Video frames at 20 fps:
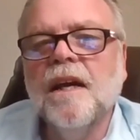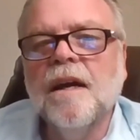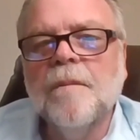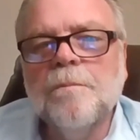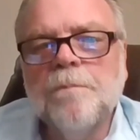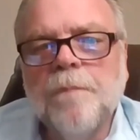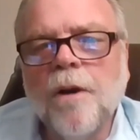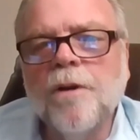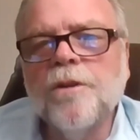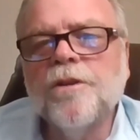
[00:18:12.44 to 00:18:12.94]

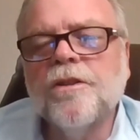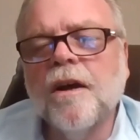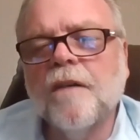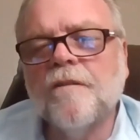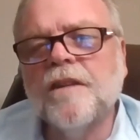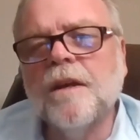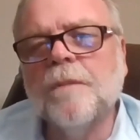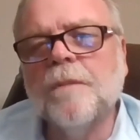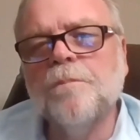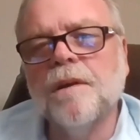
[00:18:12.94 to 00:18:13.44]
Both
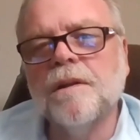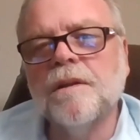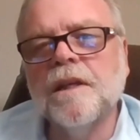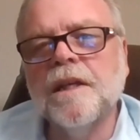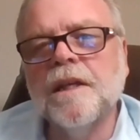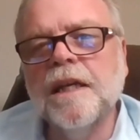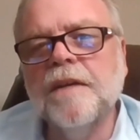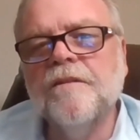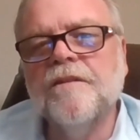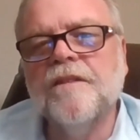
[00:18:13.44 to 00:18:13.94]
of them
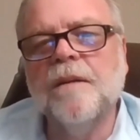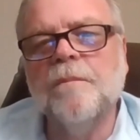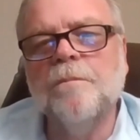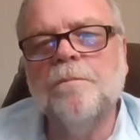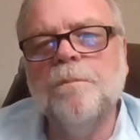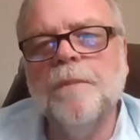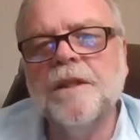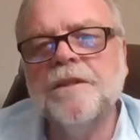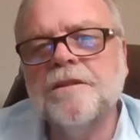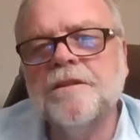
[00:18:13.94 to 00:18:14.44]
believe that
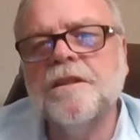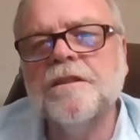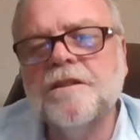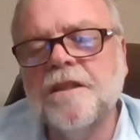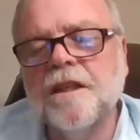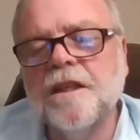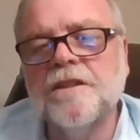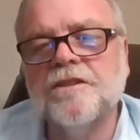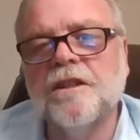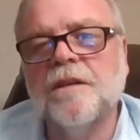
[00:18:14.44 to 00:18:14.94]

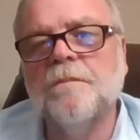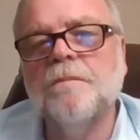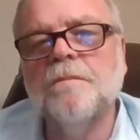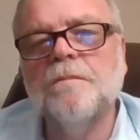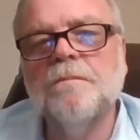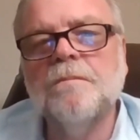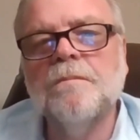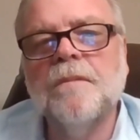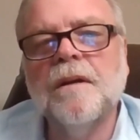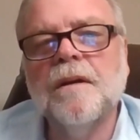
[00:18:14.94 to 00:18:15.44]
mysticism
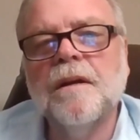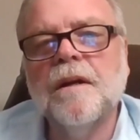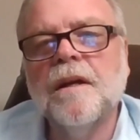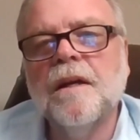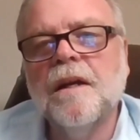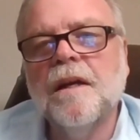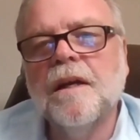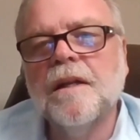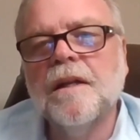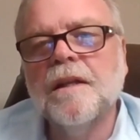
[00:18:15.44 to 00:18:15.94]

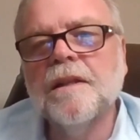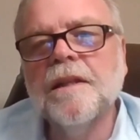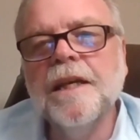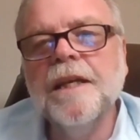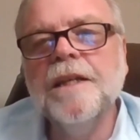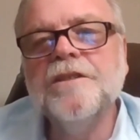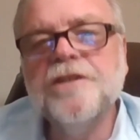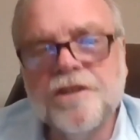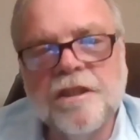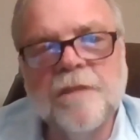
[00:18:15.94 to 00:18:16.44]

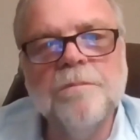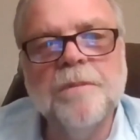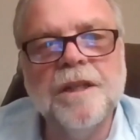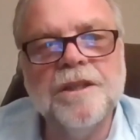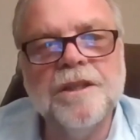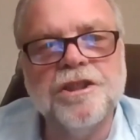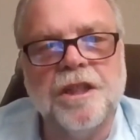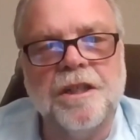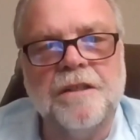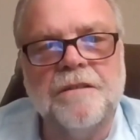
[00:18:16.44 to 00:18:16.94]
leads to
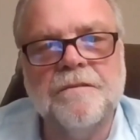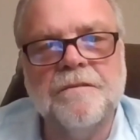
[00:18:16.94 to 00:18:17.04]
mission.